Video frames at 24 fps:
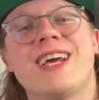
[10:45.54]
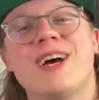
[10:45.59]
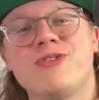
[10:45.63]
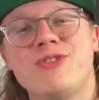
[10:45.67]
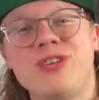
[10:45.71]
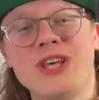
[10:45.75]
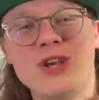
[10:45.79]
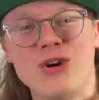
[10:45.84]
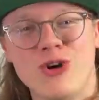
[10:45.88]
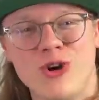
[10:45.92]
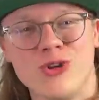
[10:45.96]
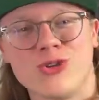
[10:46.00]
out
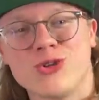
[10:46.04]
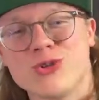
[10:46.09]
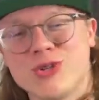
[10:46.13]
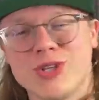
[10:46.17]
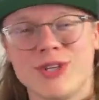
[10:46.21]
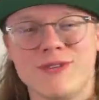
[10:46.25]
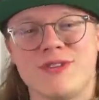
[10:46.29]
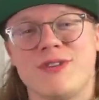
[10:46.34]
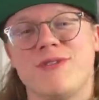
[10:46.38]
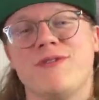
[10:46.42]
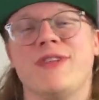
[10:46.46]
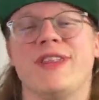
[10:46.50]
the Alter
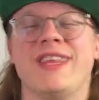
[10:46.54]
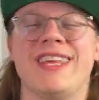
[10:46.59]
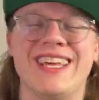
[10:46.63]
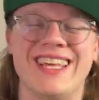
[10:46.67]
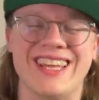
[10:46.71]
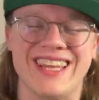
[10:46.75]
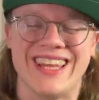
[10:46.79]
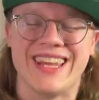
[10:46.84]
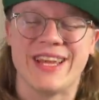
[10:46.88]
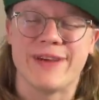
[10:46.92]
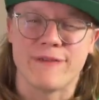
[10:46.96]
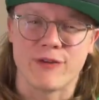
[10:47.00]
Sleeves
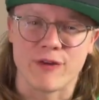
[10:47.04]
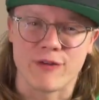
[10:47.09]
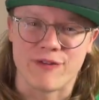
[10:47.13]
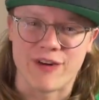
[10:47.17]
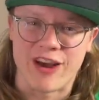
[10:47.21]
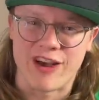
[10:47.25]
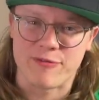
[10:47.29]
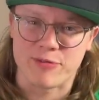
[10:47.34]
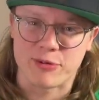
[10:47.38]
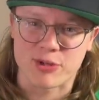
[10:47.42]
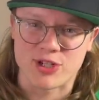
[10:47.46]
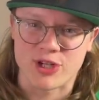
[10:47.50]
affiliate link for
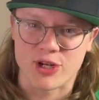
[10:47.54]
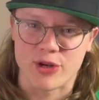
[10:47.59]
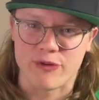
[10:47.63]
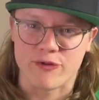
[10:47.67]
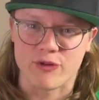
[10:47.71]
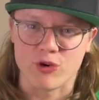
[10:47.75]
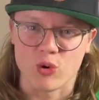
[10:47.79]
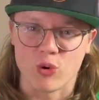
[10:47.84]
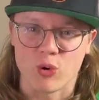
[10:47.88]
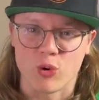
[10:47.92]
5% off your